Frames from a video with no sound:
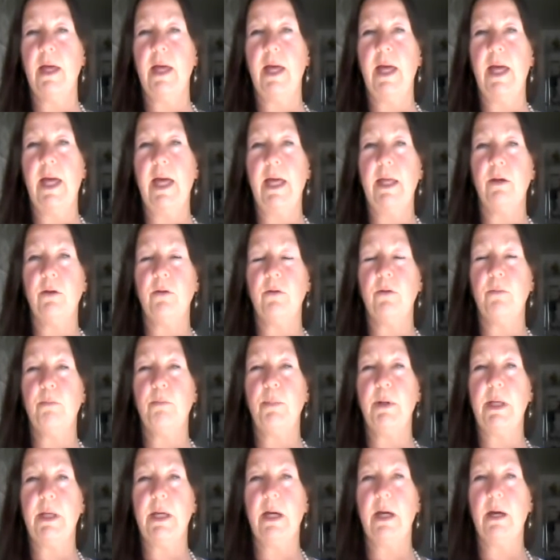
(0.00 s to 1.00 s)
and
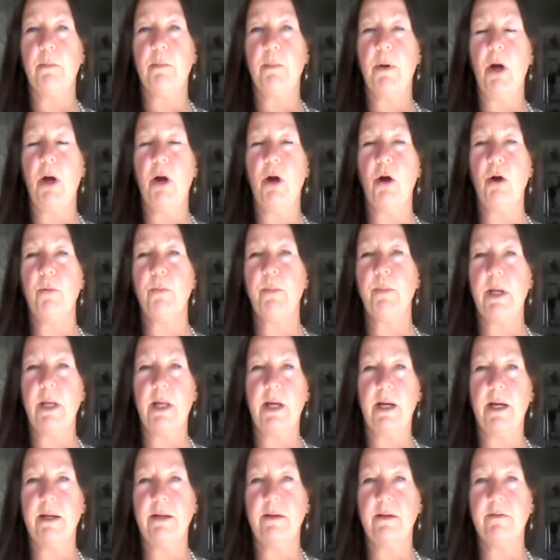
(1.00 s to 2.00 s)
become
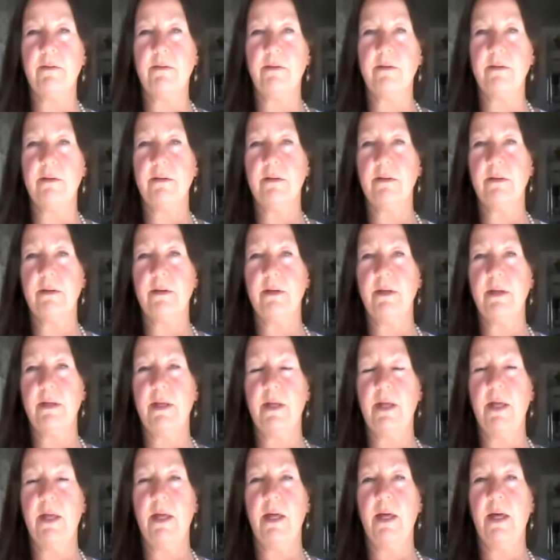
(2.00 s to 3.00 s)
harmonized
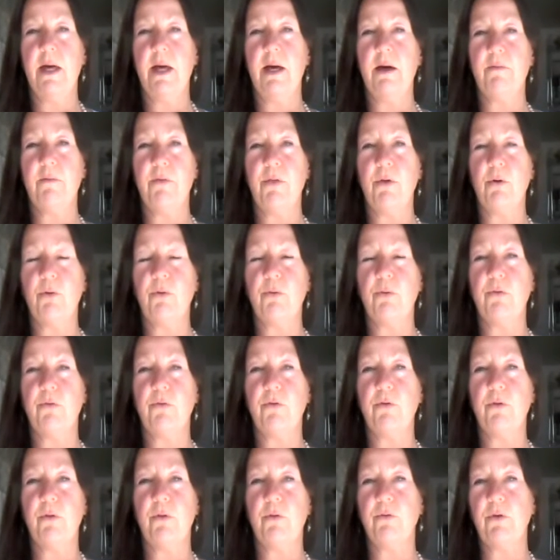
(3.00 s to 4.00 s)
of
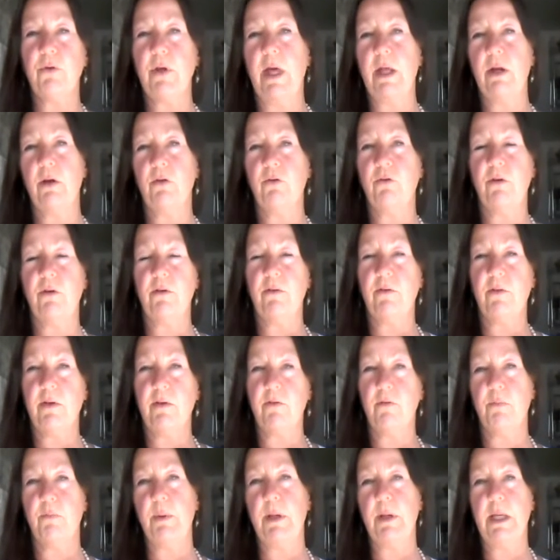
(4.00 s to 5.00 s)
those energies that
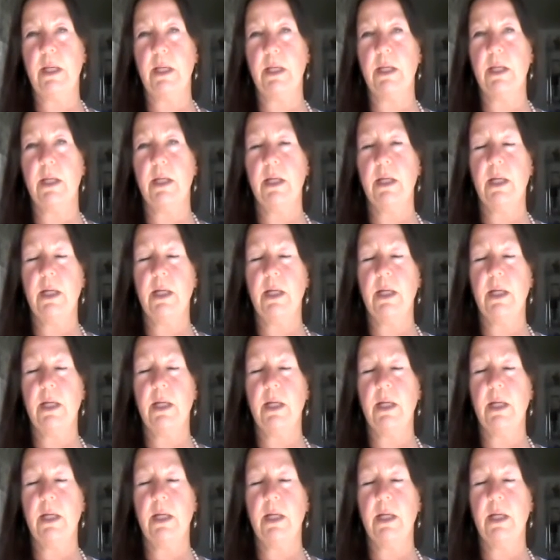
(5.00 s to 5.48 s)
have been